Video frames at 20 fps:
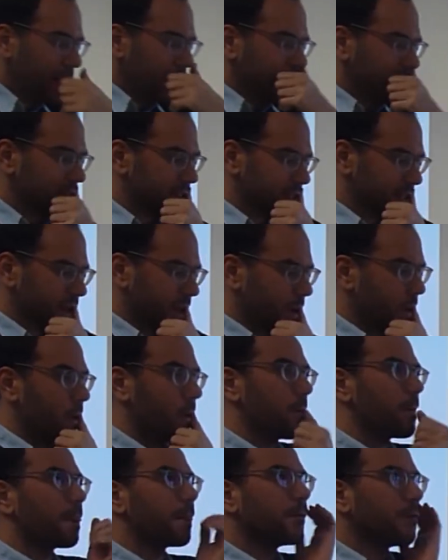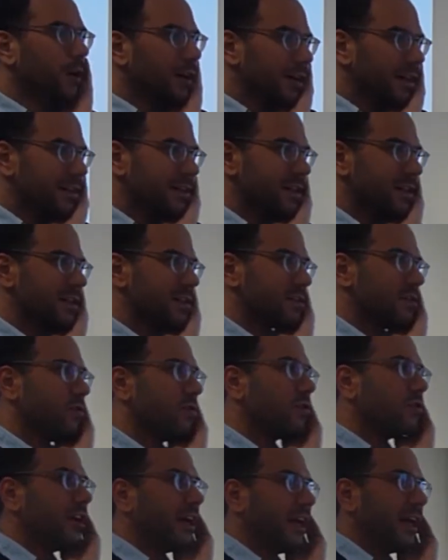So, what is the
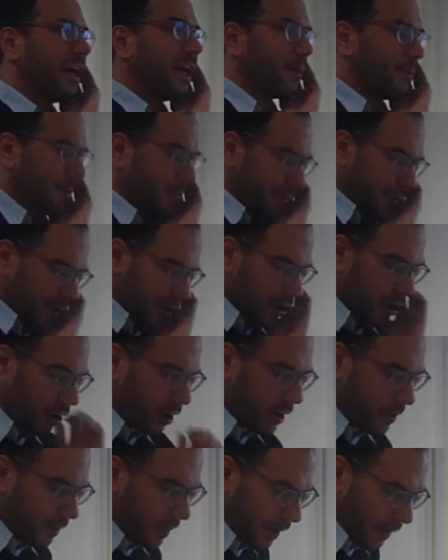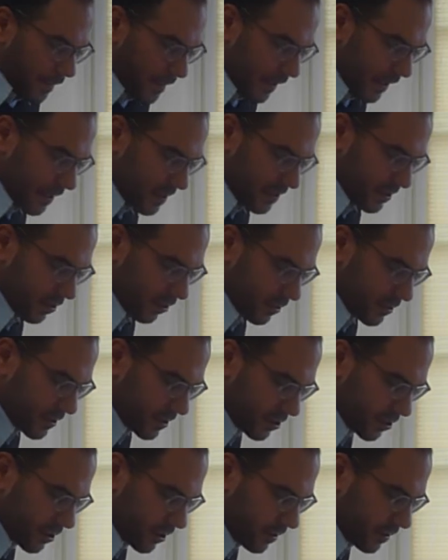story here when we talk about the
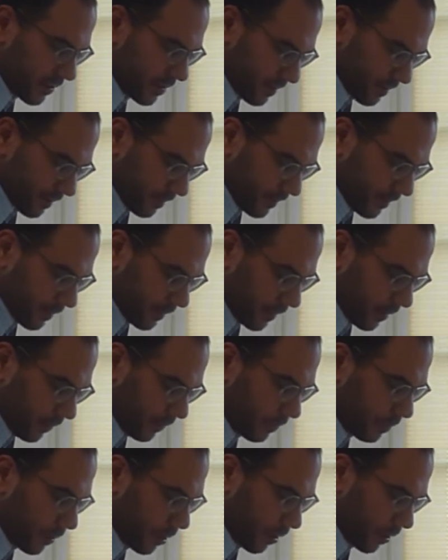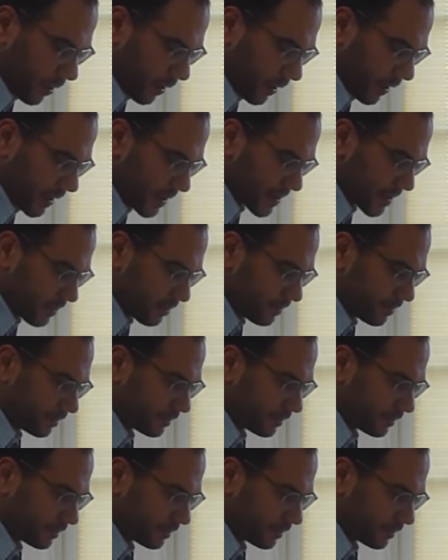exhaustion of Merkelism?